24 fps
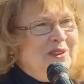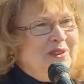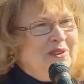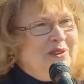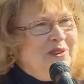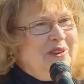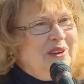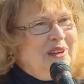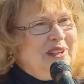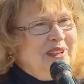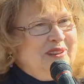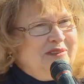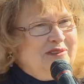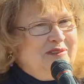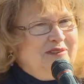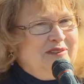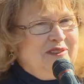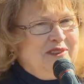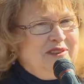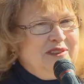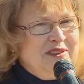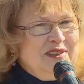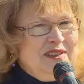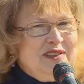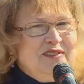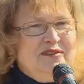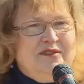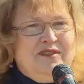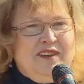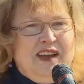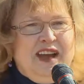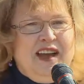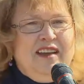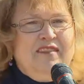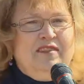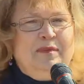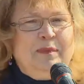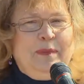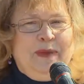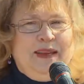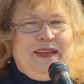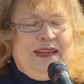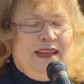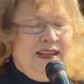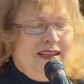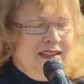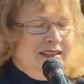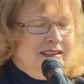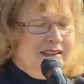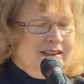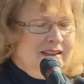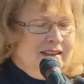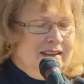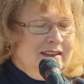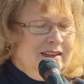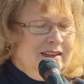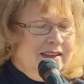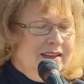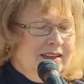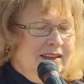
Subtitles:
During the first 5 minutes